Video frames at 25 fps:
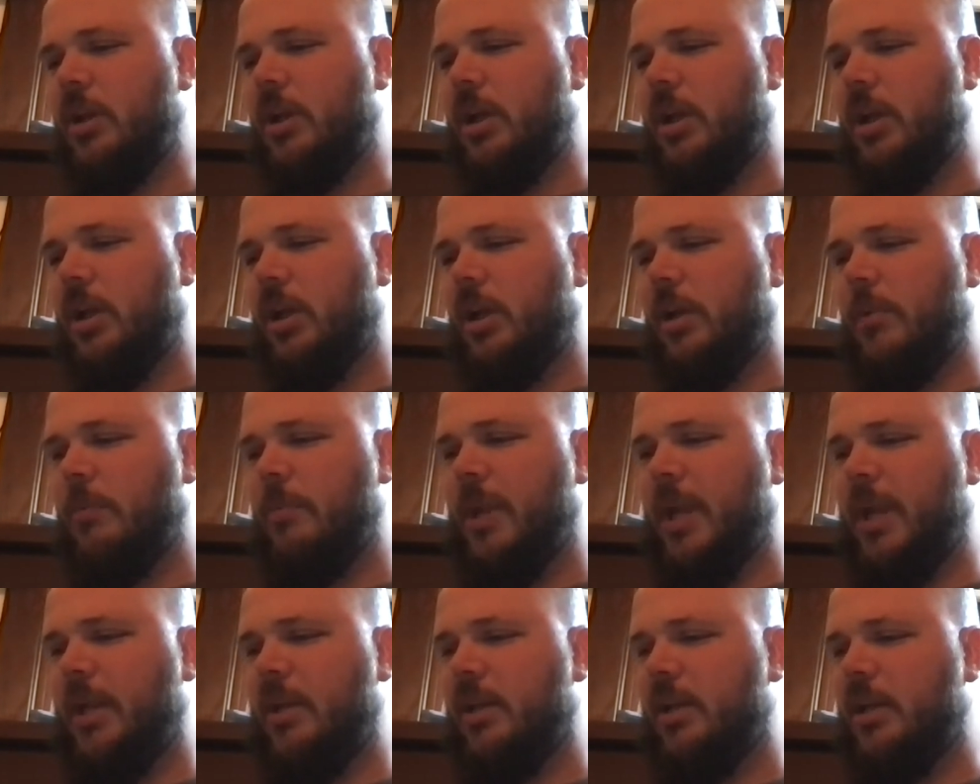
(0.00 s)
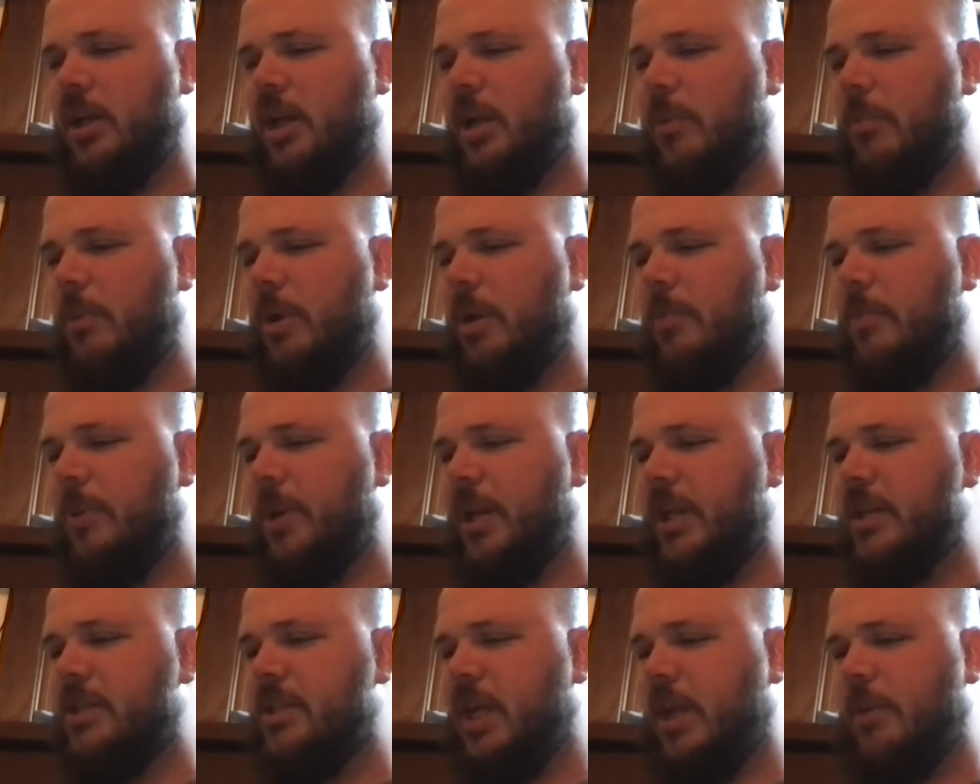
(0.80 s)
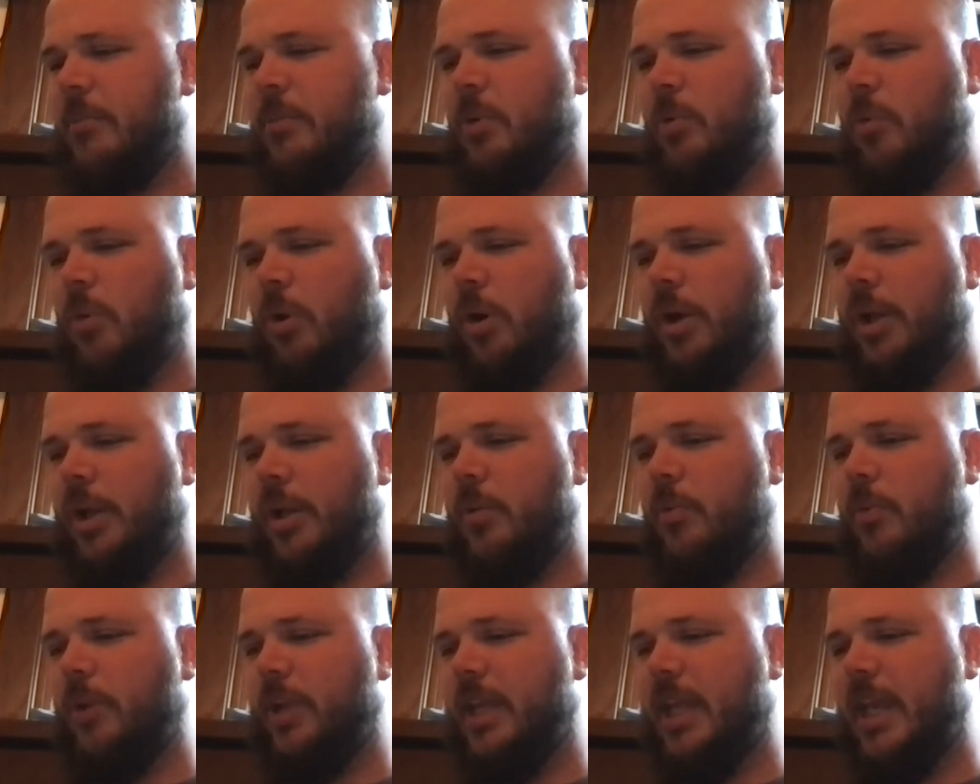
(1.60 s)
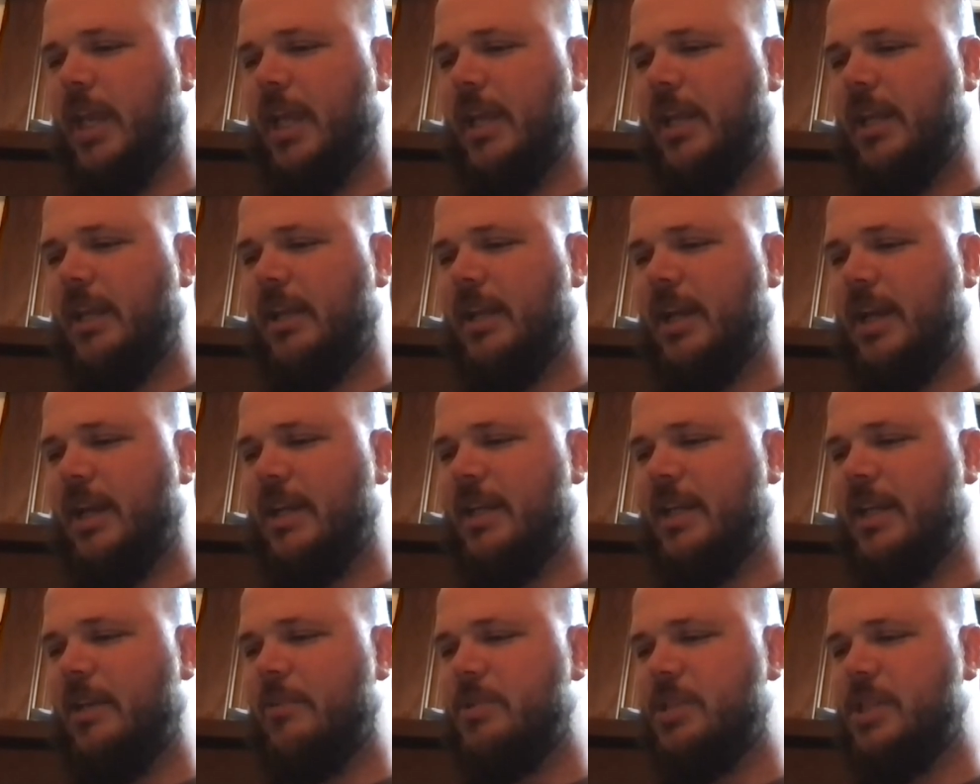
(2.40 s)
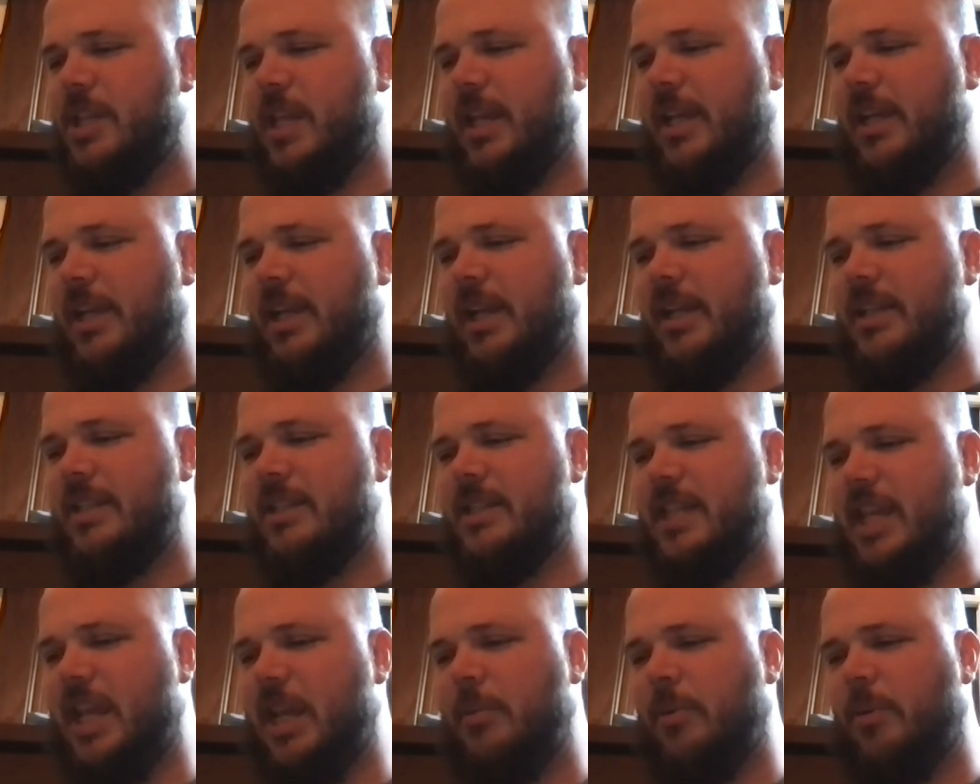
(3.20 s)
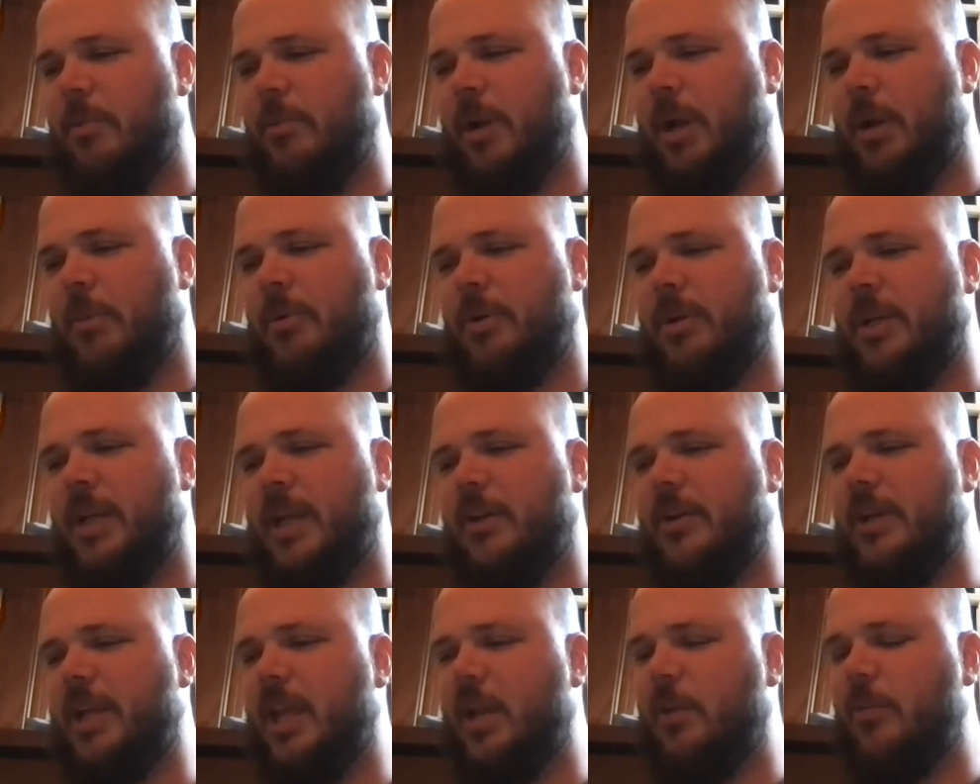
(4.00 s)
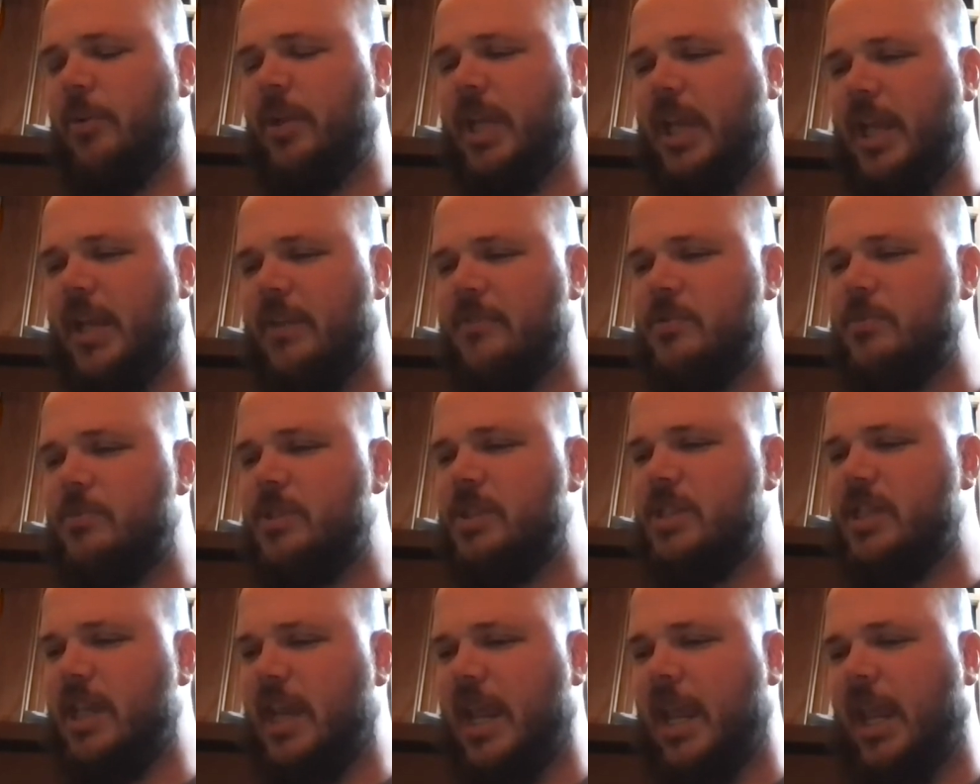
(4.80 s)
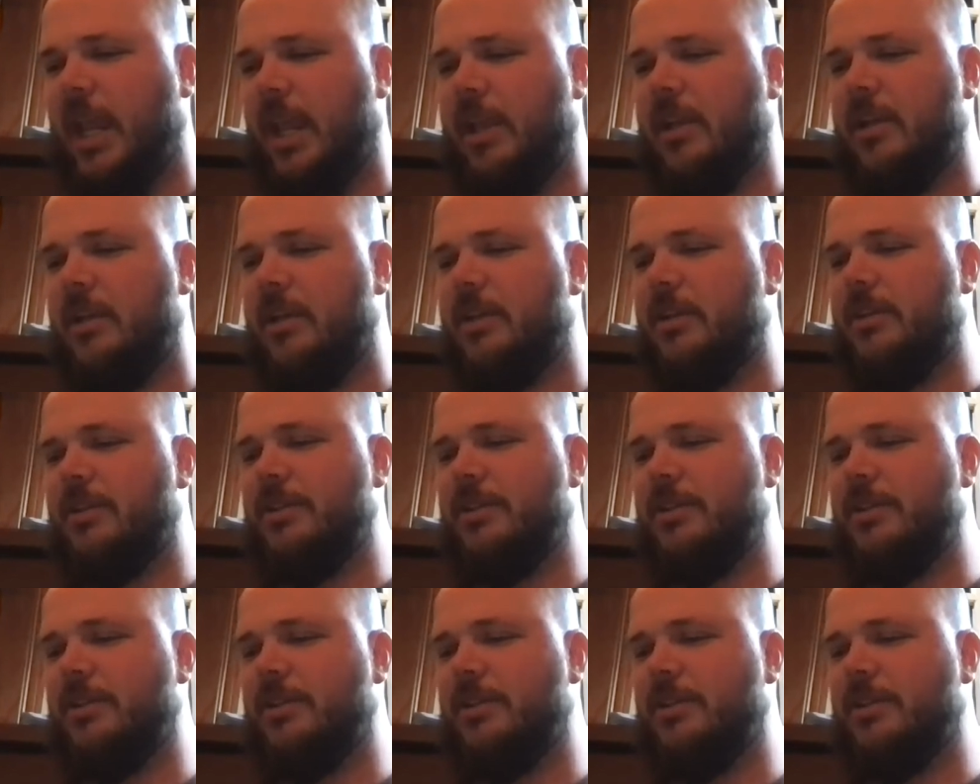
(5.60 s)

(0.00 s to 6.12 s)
uh, man to cut them up anytime you want it, and we can't get a goddamn steak? God damn it, Mama, now can't we have some steak?"